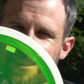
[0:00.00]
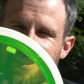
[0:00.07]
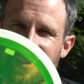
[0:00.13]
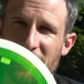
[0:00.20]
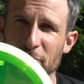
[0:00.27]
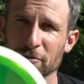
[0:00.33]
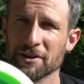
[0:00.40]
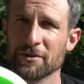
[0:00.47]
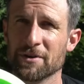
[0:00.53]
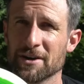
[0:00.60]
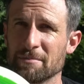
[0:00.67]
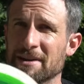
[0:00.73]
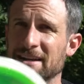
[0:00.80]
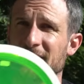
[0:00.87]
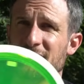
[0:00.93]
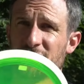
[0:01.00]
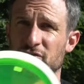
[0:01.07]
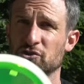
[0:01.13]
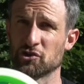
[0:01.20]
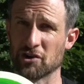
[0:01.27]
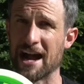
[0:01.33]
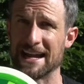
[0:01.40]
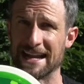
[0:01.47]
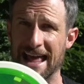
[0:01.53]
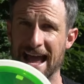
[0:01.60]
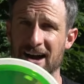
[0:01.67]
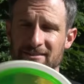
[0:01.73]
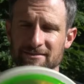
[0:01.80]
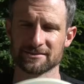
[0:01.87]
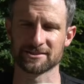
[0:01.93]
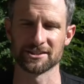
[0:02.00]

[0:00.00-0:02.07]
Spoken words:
that they really wanted me to just try it out.